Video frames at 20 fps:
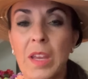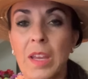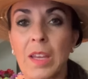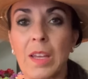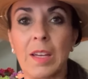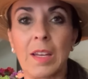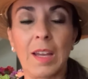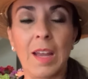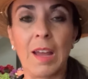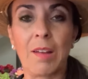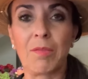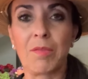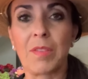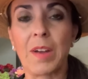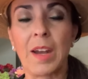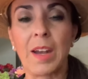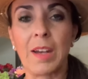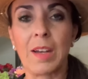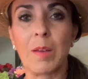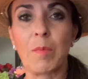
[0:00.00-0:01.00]
He can't
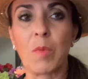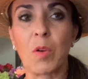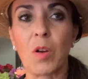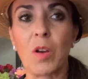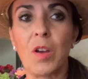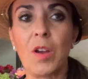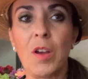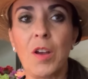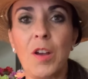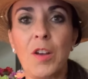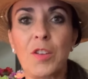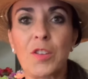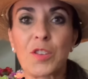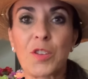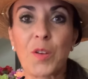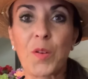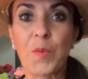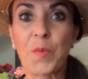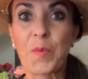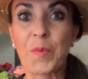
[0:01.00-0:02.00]
fight anymore.
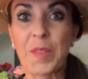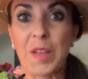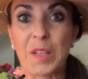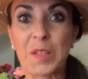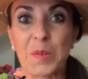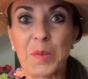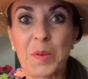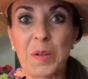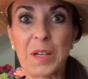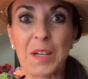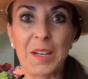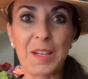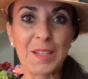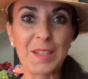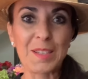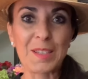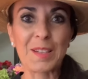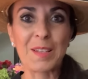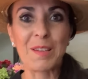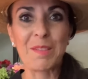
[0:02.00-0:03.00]
So that's what it
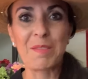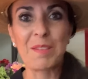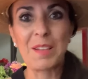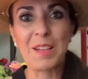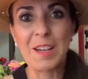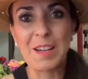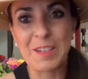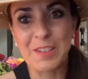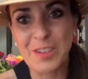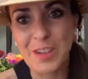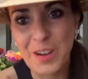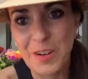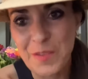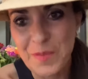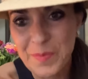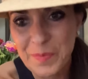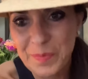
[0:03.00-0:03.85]
is. Love and light. Ciao.